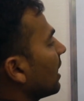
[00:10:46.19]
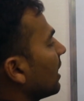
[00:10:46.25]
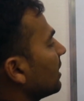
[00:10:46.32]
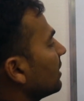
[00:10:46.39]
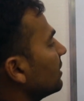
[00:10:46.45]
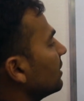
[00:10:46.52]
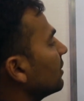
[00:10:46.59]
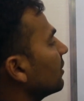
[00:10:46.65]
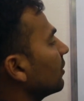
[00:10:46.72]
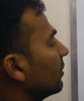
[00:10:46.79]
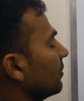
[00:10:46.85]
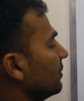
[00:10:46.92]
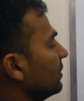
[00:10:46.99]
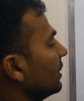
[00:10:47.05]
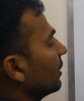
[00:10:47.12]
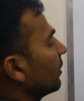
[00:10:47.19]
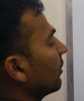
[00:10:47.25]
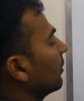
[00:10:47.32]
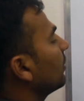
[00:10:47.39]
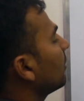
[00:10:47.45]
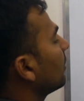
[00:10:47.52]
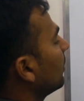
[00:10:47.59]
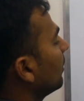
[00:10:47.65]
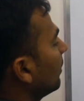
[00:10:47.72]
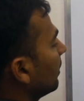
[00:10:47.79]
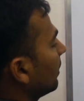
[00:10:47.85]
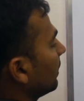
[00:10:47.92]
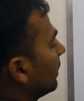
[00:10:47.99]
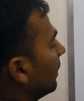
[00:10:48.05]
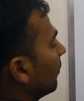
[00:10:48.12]
I is equal to 0,
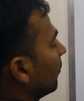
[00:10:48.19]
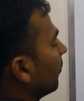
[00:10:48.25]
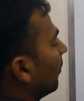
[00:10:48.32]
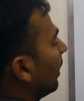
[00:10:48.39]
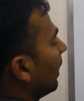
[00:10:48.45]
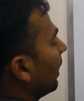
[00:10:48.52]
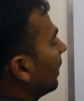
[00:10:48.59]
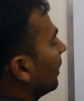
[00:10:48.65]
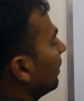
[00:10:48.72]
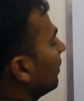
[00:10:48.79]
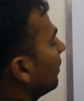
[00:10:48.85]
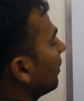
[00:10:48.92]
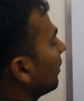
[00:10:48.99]
then while